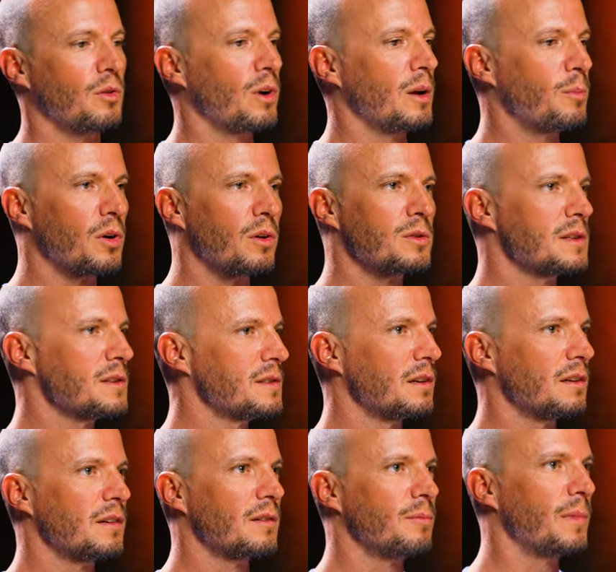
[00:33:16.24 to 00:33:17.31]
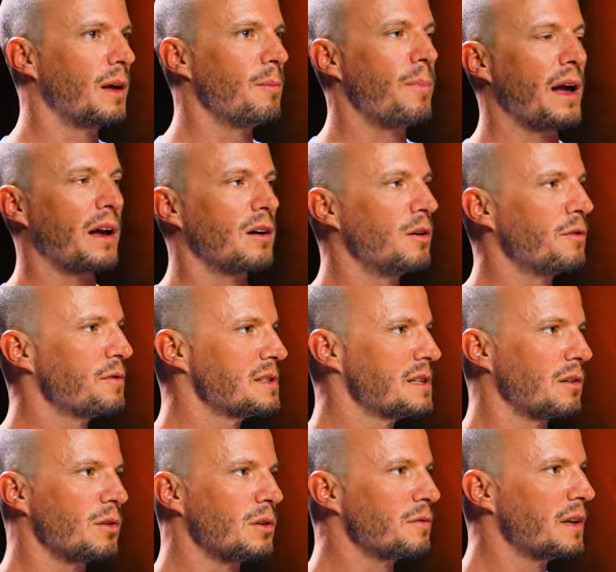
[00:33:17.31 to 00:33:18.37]
great processes, a back office,
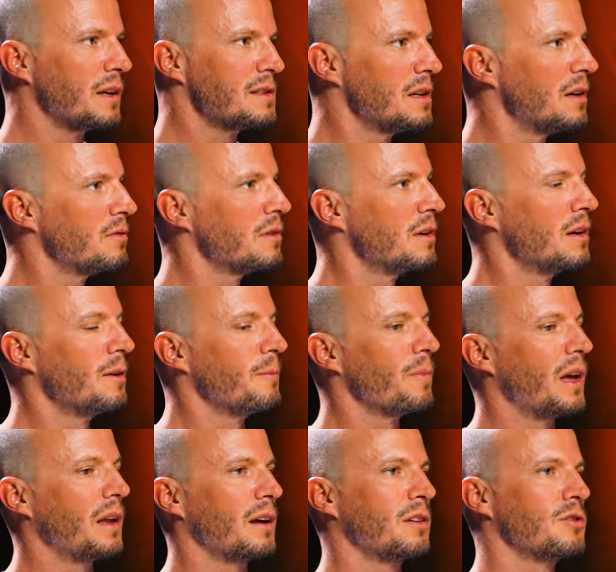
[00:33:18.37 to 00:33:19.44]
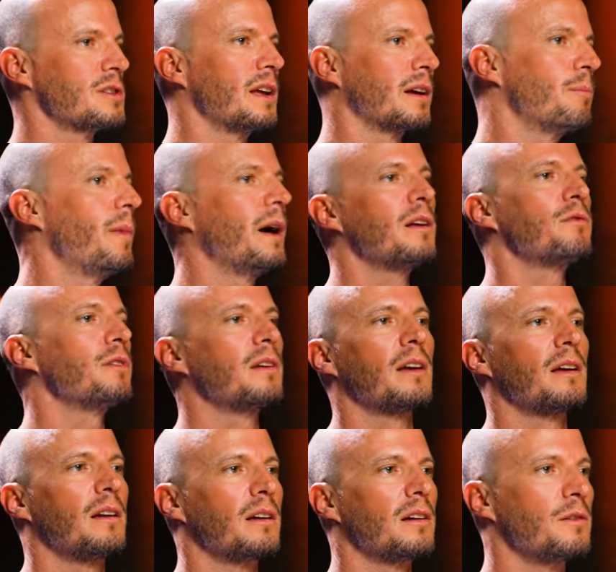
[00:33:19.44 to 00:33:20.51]
and all of that stuff and I can just like benefit
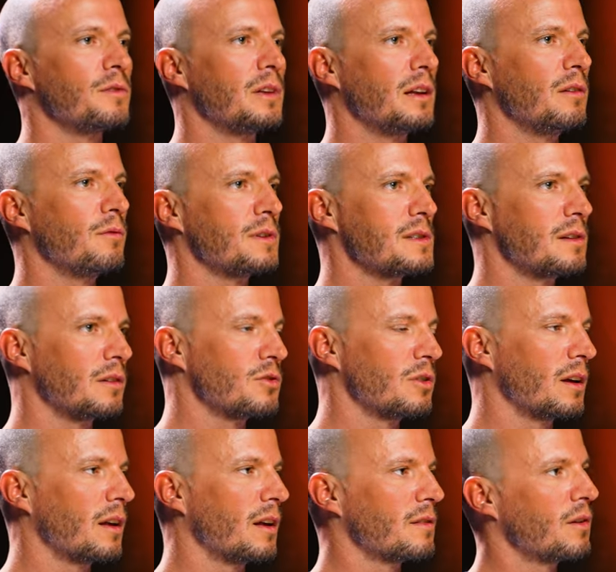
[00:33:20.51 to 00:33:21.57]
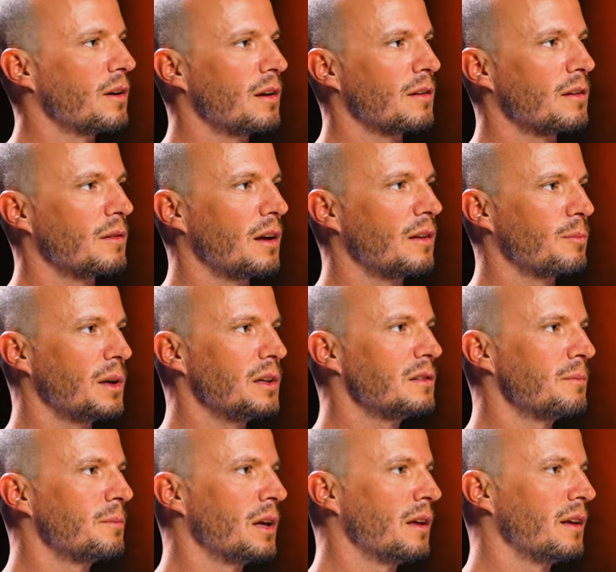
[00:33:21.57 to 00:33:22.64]
kind of like of that infrastructure that GuestReady has, has built.
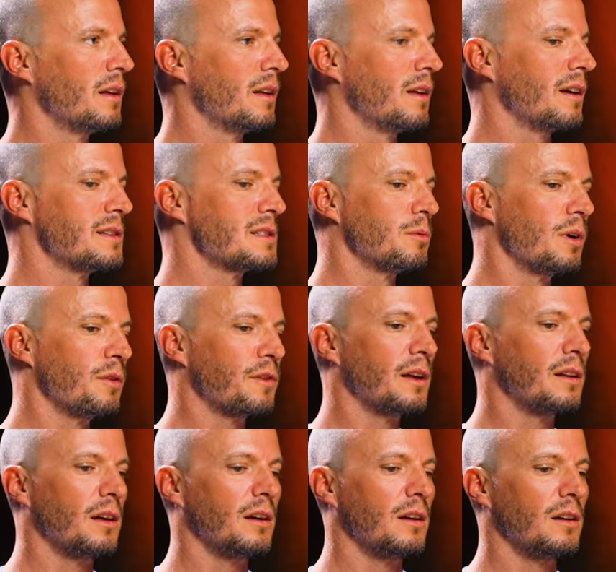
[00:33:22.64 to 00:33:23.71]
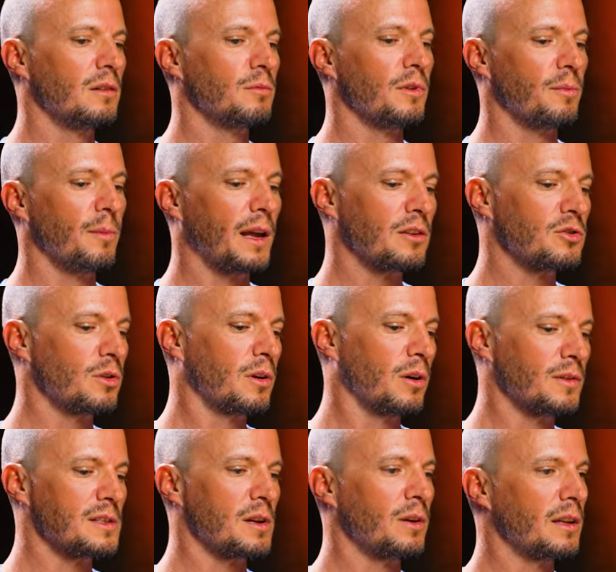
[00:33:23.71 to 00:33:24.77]
And so with that, uh, you know, we've managed to
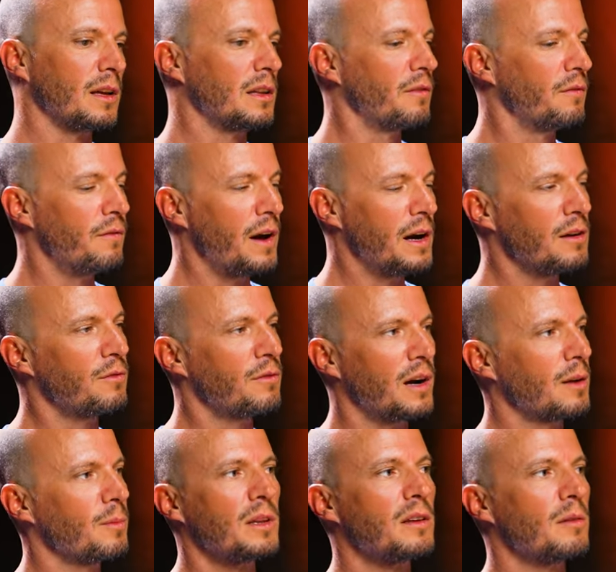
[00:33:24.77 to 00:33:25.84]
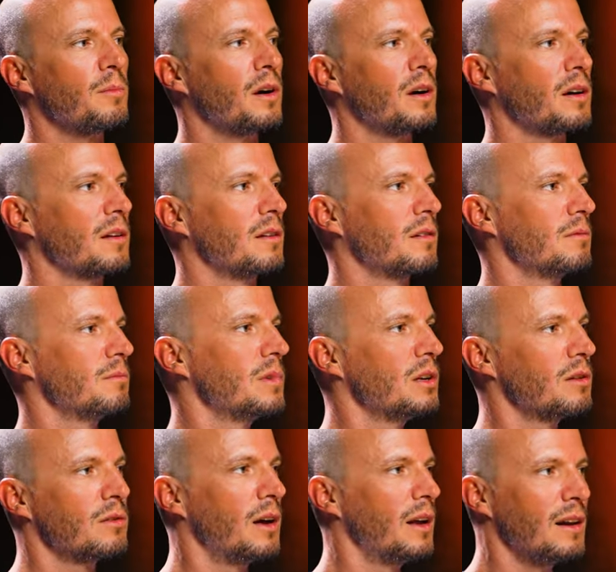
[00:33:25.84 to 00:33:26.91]
consolidate a very fragmented market
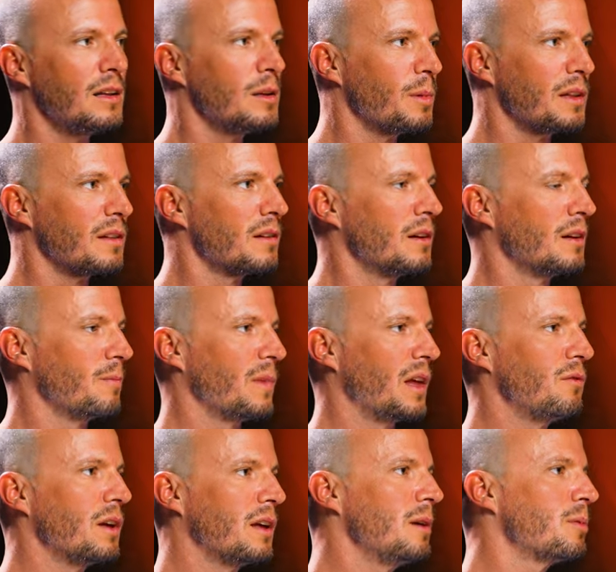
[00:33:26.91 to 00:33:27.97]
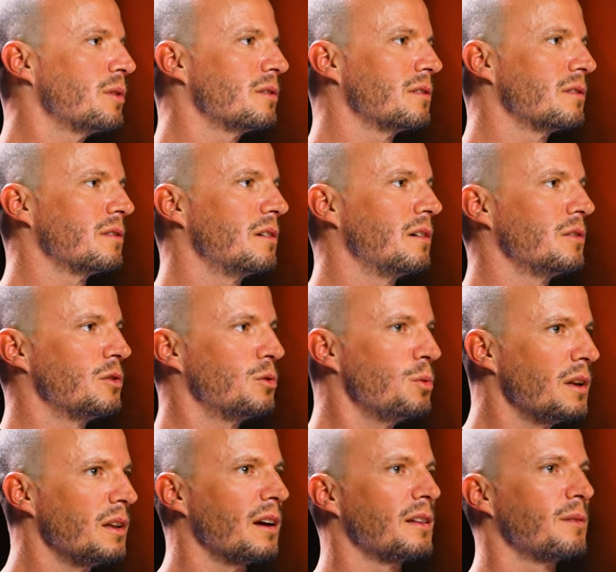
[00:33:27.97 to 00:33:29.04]
you know, a little bit, and yeah. we keep on on
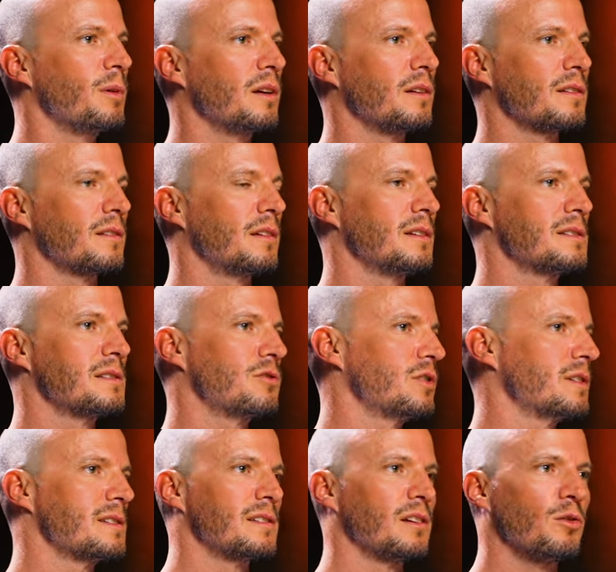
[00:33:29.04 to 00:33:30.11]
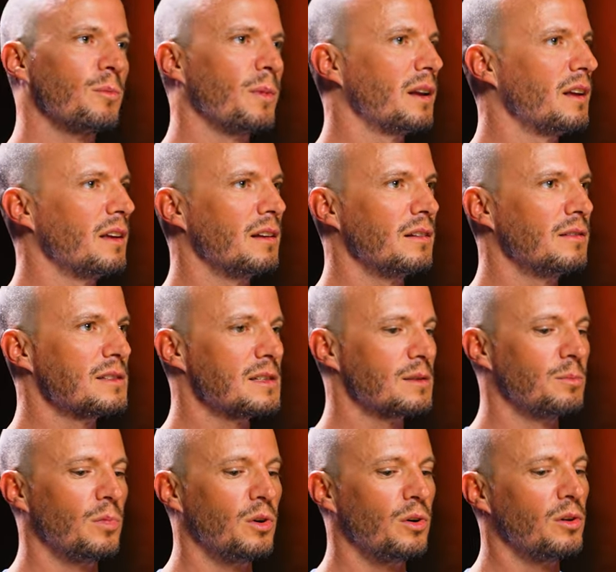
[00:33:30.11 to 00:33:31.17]
doing that because there's just so many
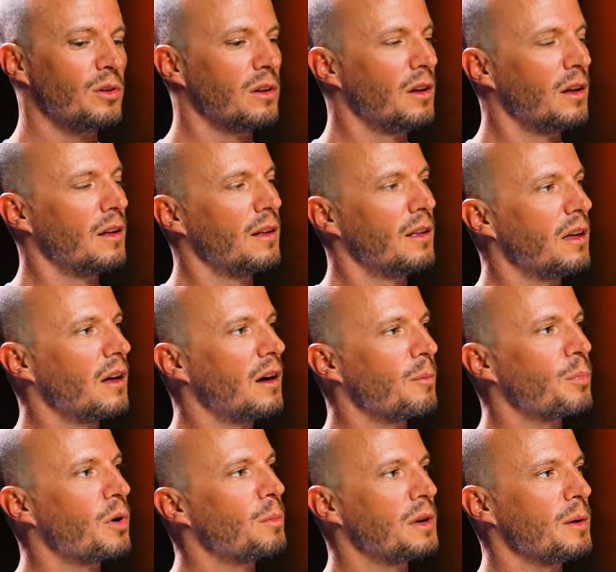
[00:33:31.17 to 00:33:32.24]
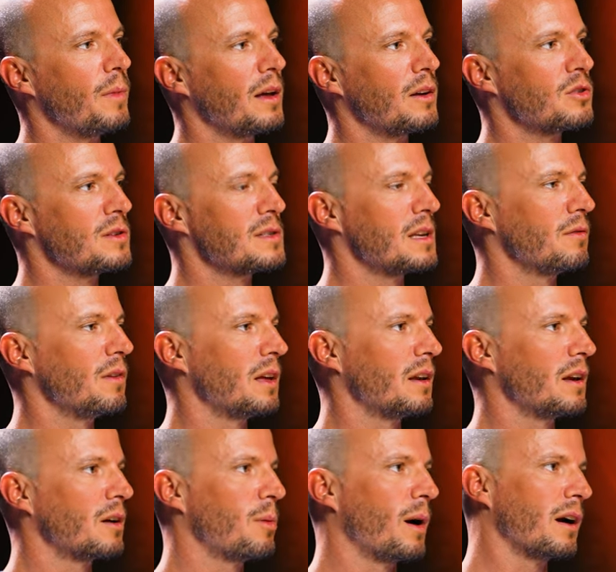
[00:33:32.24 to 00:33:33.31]
small uh, property managers that we
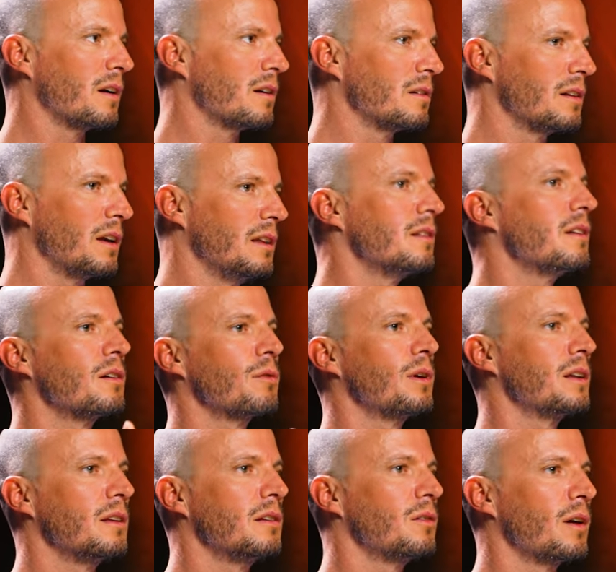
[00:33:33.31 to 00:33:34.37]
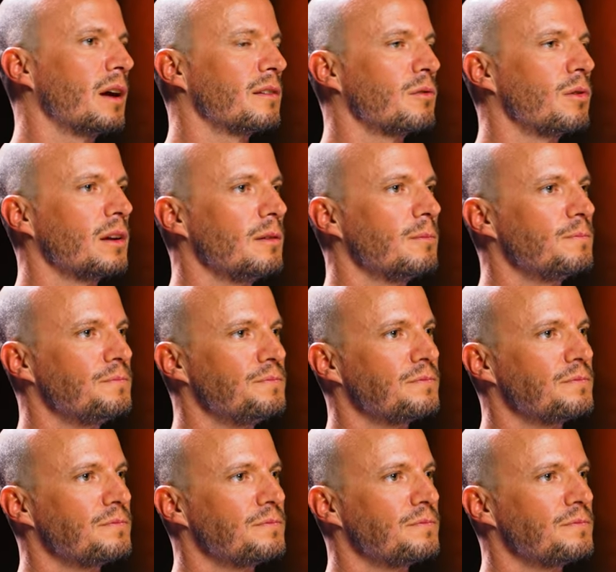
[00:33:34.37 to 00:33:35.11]
can acquire and integrate into GuestReady.